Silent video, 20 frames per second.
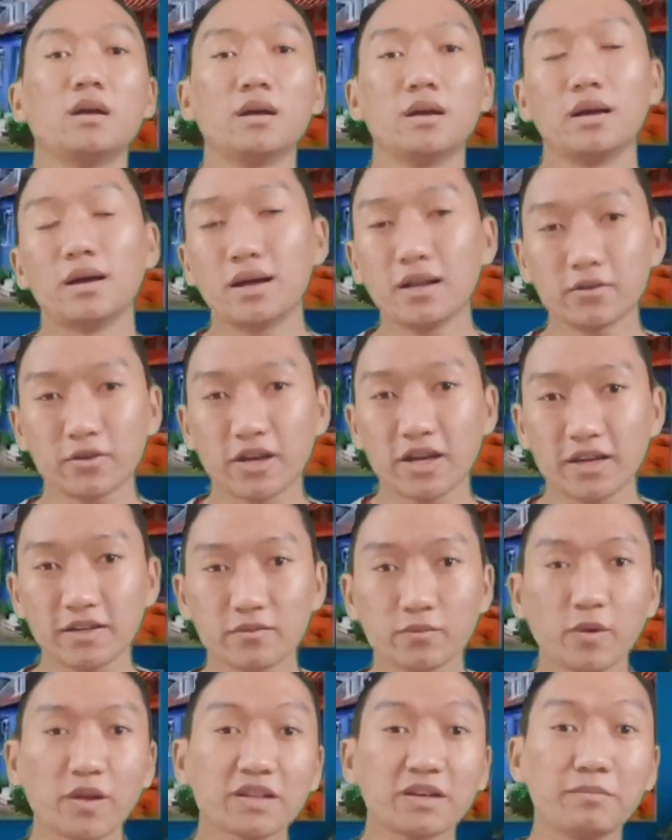Hello guys,
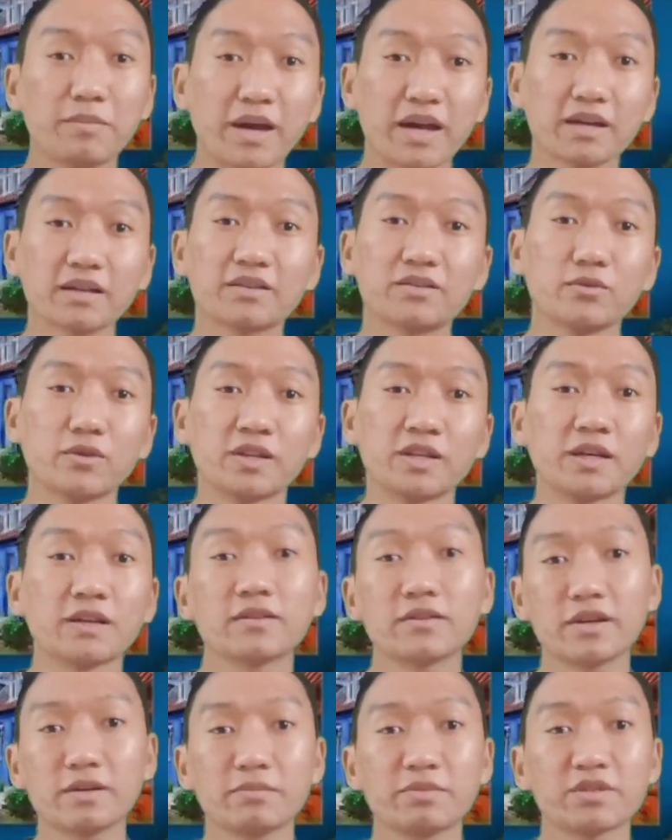welcome back to
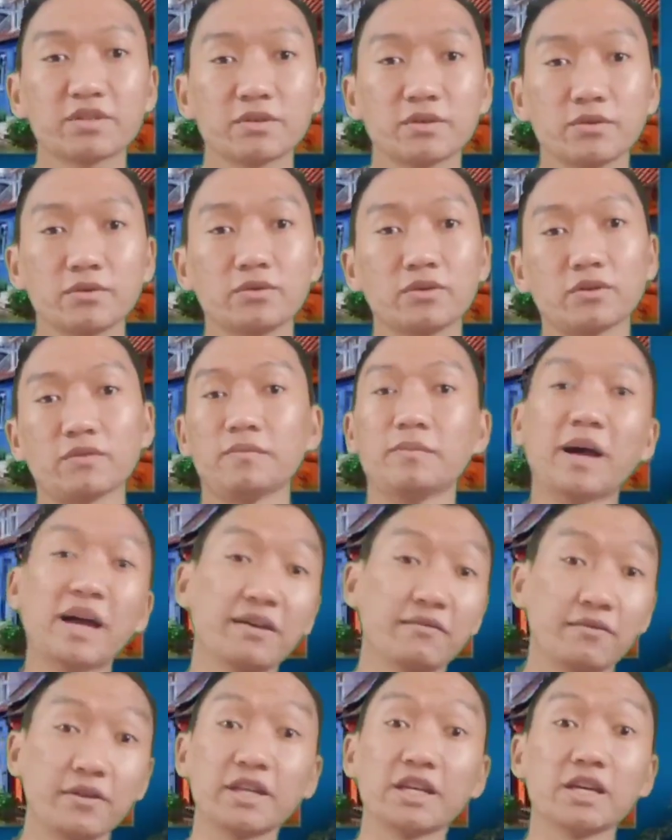another episode of
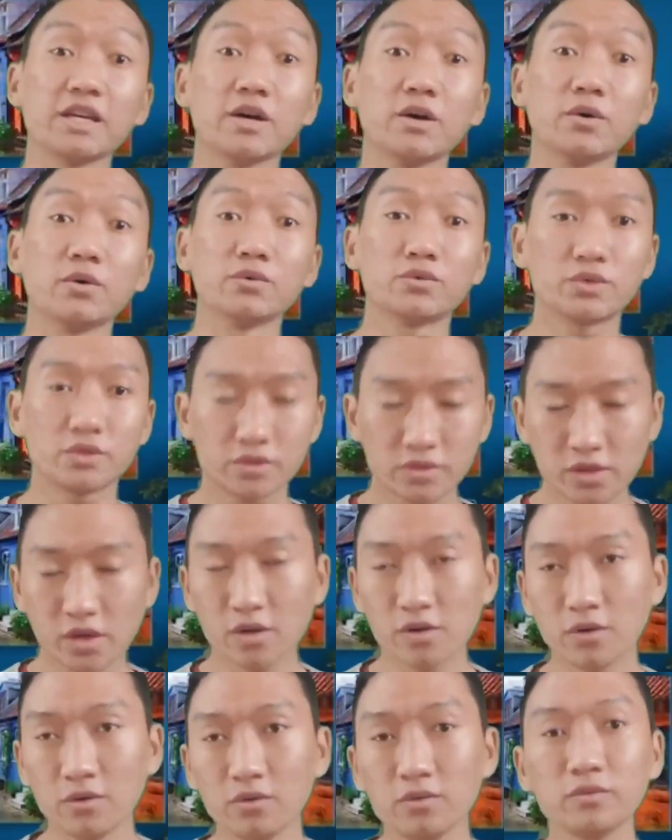my video.
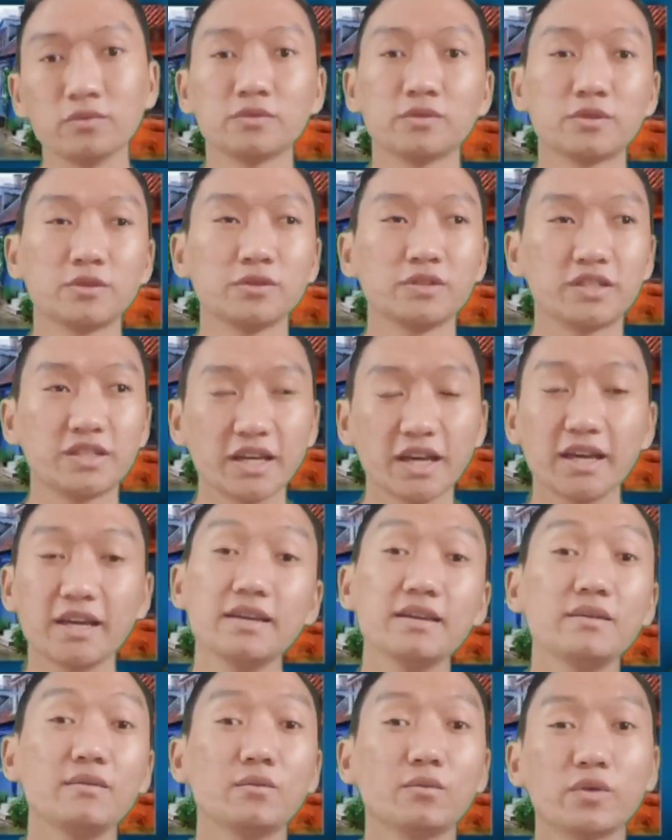So,
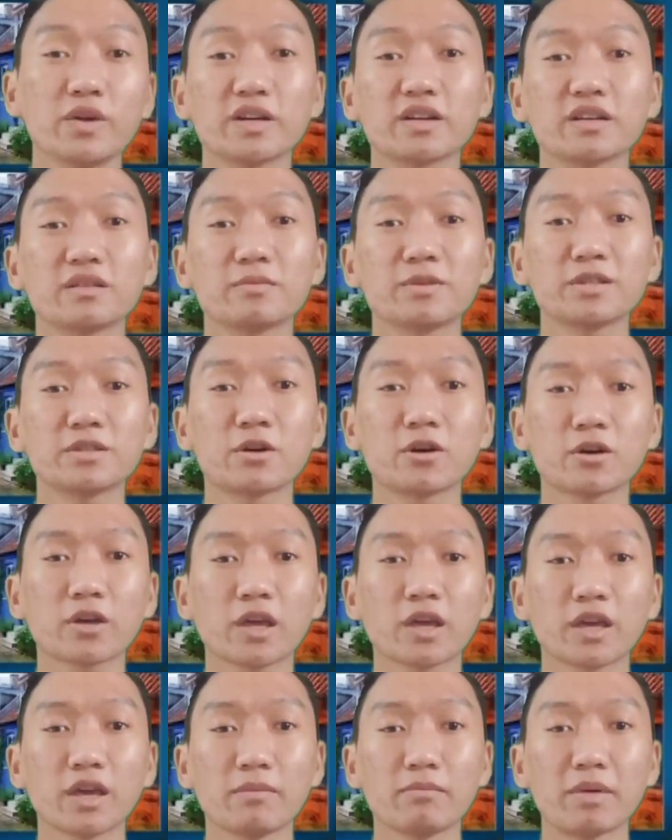today we're gonna be
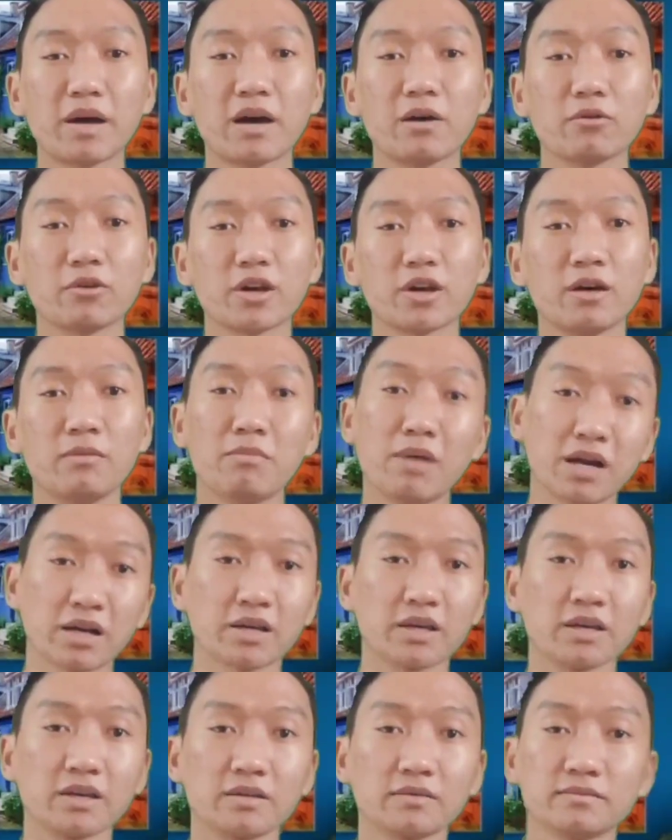talking about a
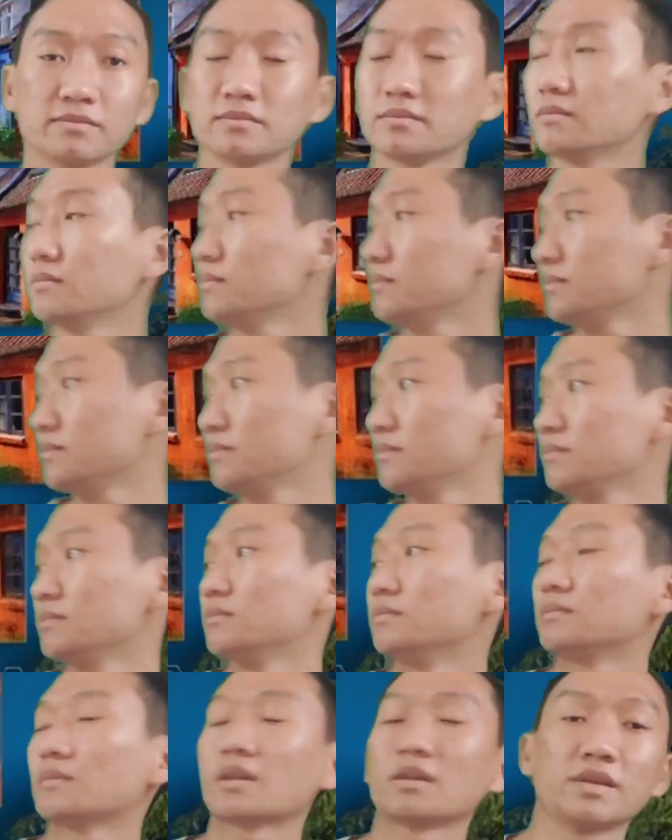monkey.
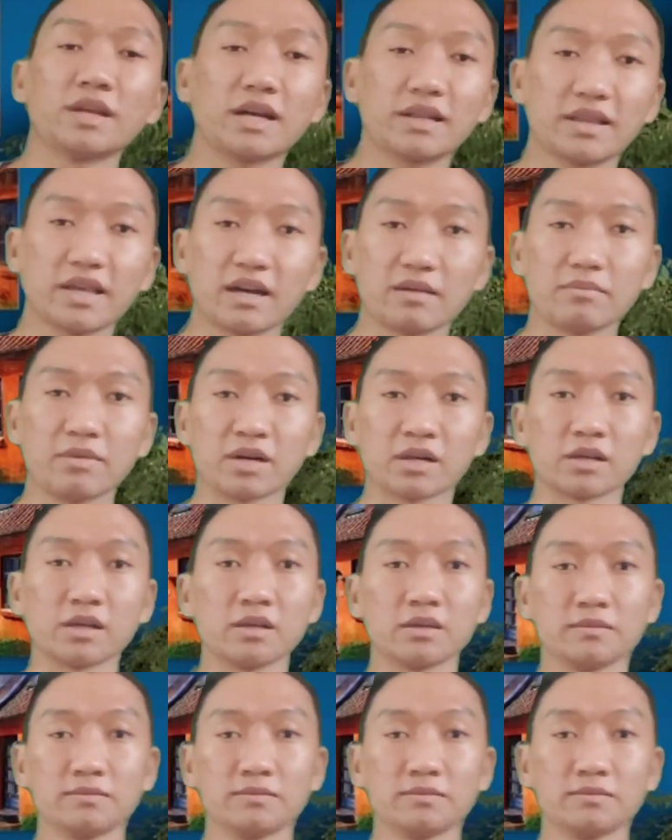Not that monkey.